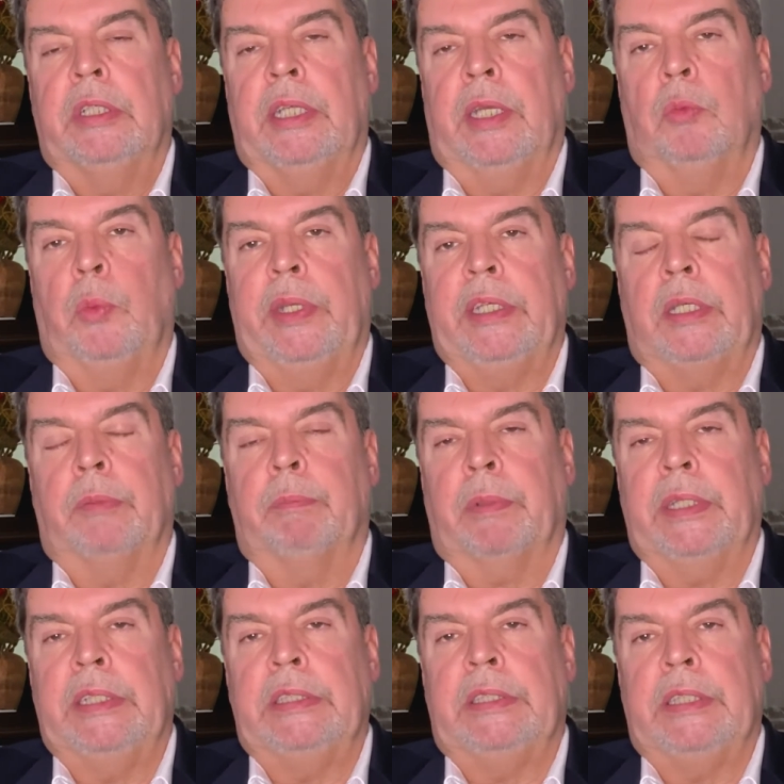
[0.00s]
and we
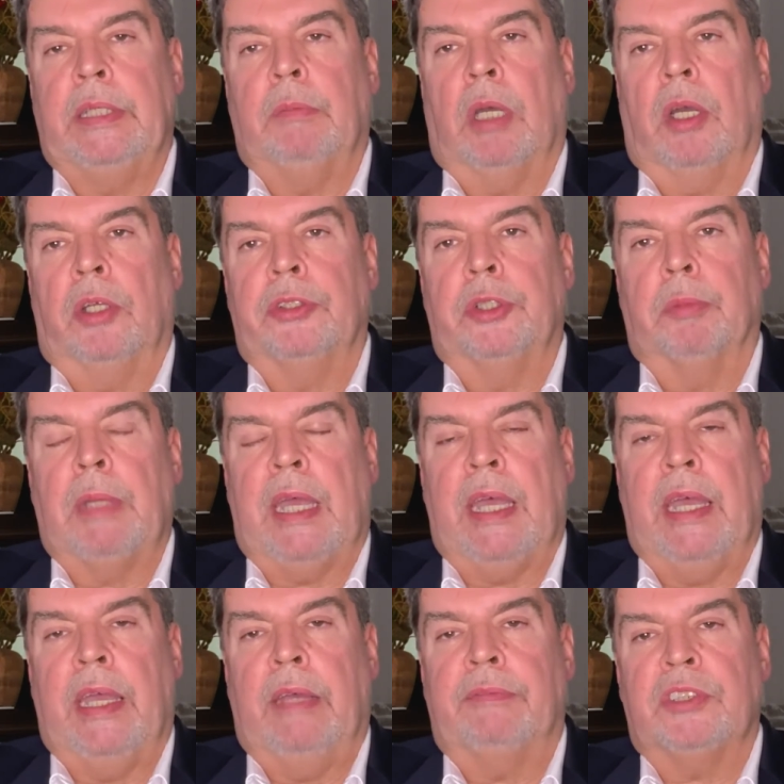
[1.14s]
complete them on your
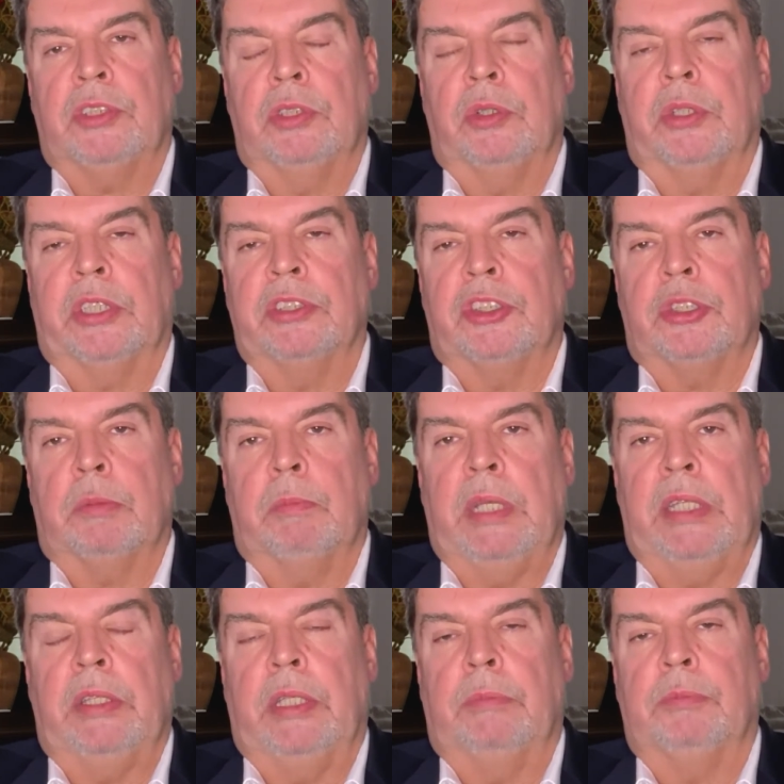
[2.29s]
behalf so you can
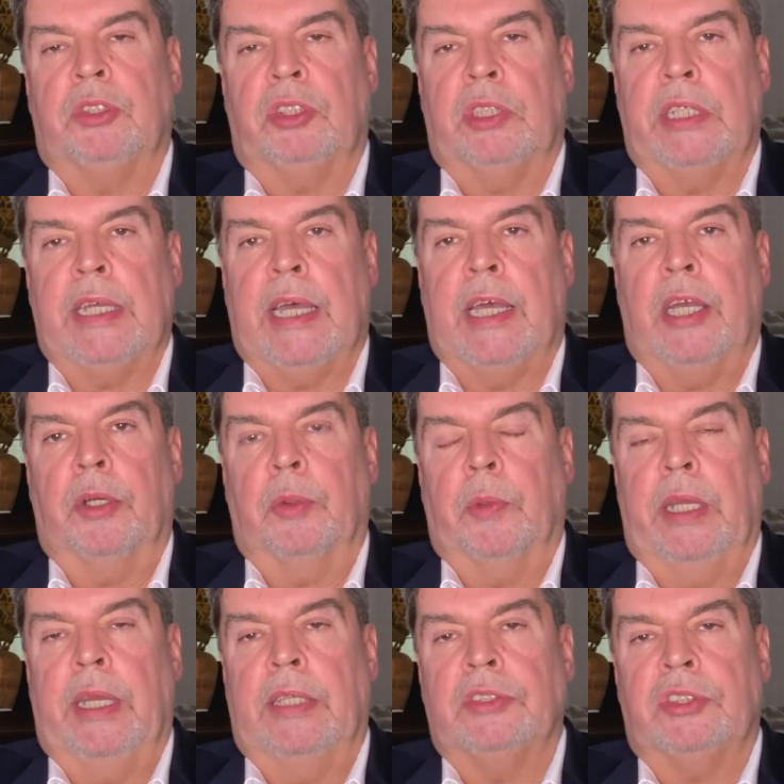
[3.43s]
submit them to the
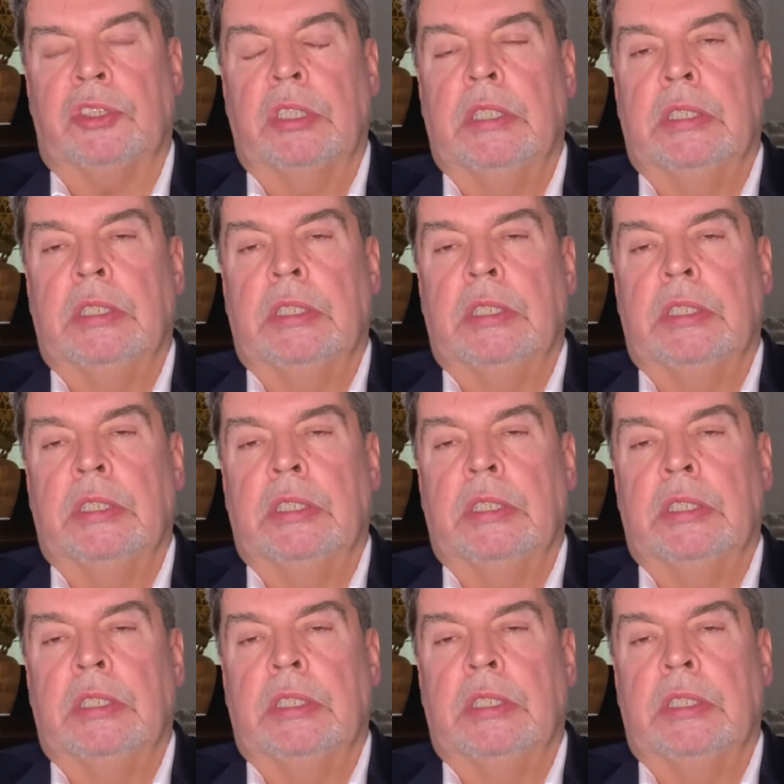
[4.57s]
IRS.